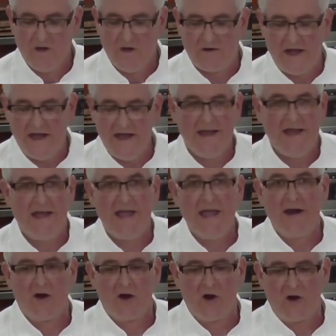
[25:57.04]
Okay,
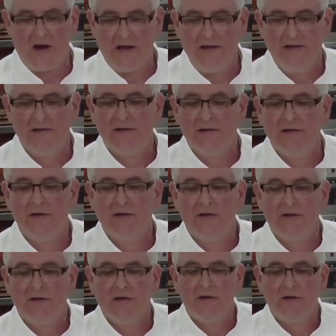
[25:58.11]
in a hurry.
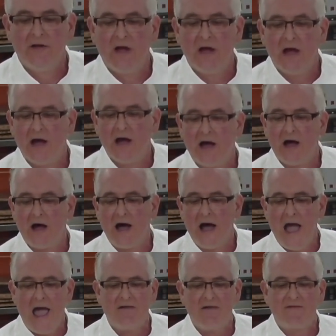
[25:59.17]

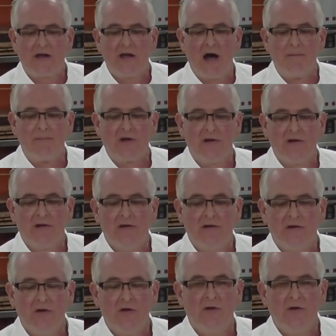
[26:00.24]
Half a cup,